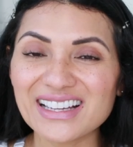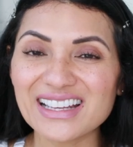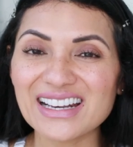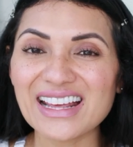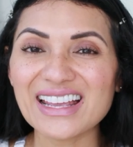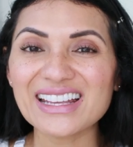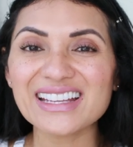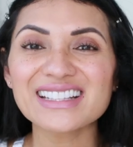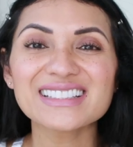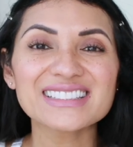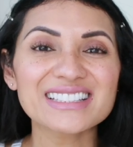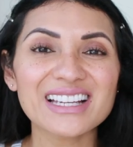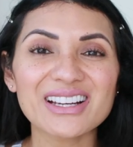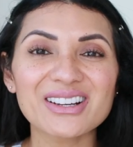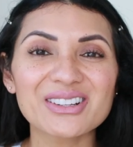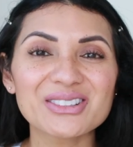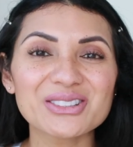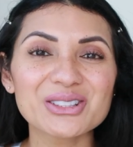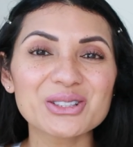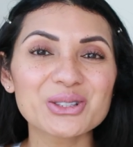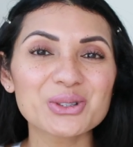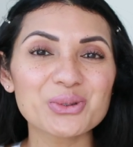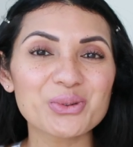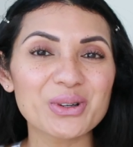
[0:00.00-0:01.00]
and I can tell
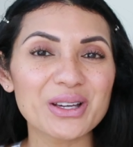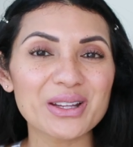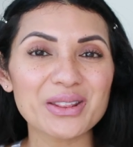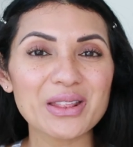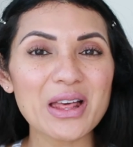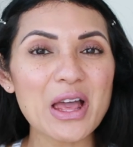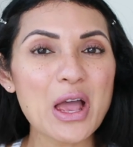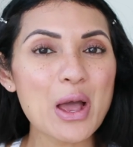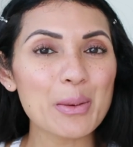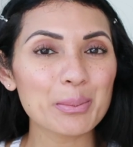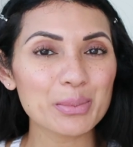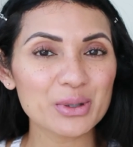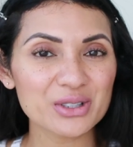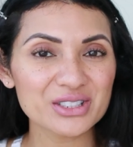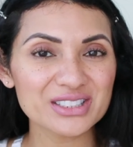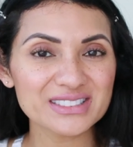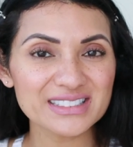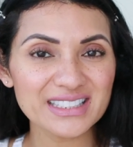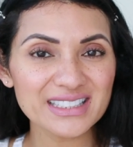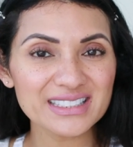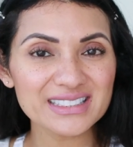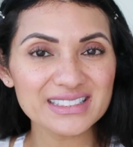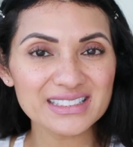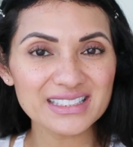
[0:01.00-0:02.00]
you with
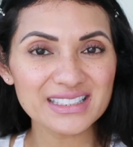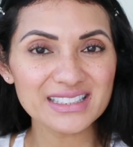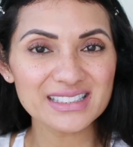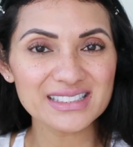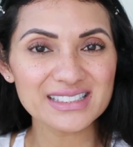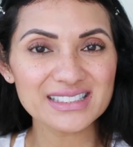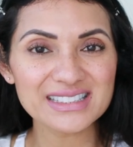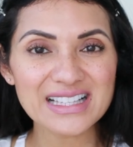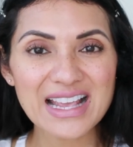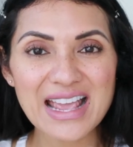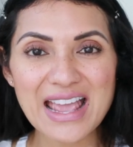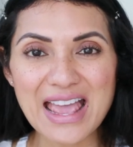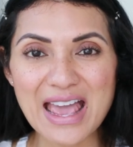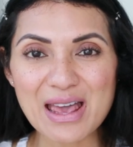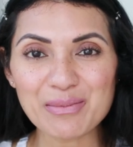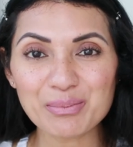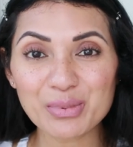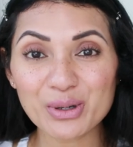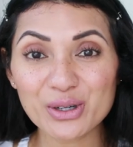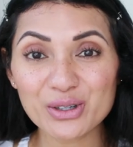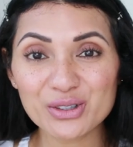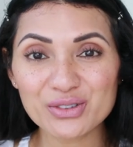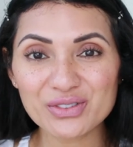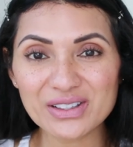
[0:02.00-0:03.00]
persistence and
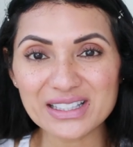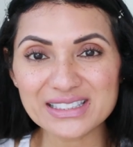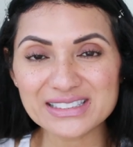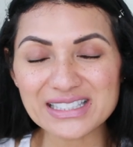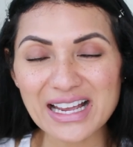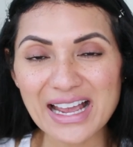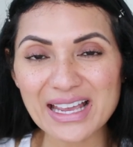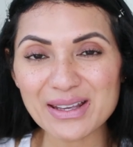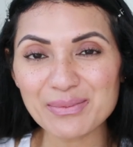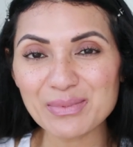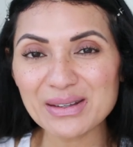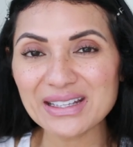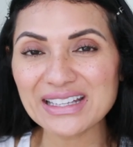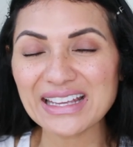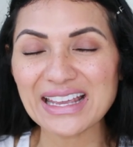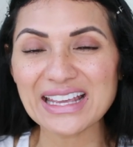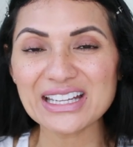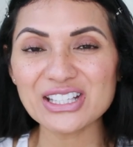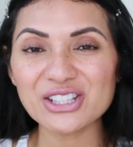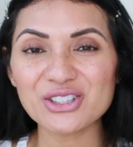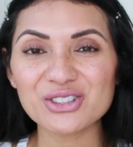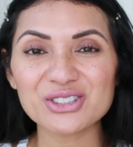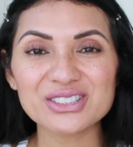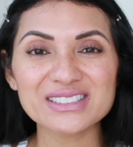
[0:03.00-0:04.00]
perfect timing
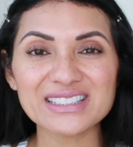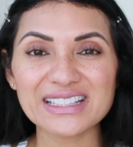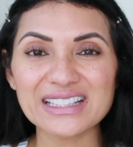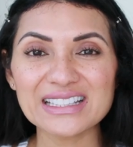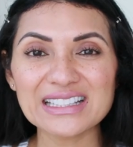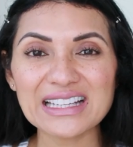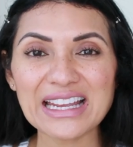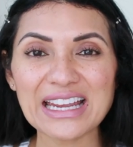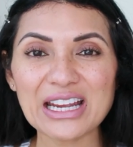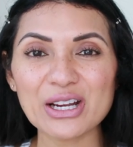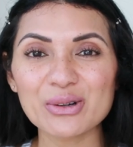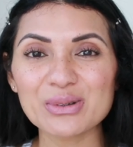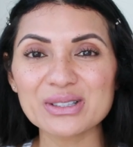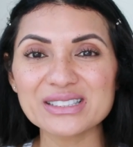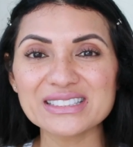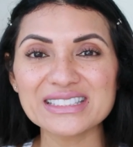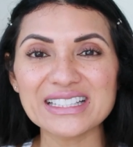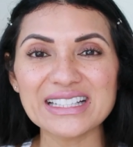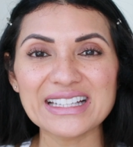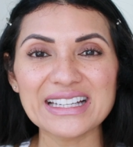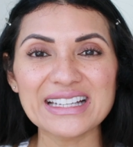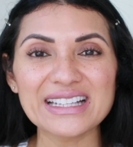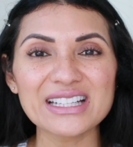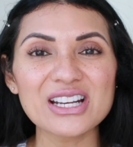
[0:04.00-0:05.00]
in your skincare
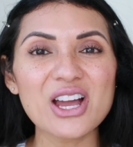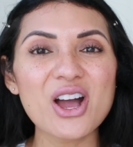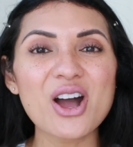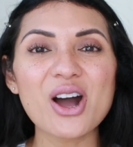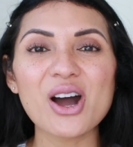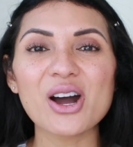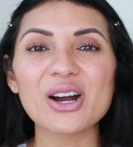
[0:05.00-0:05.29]
routine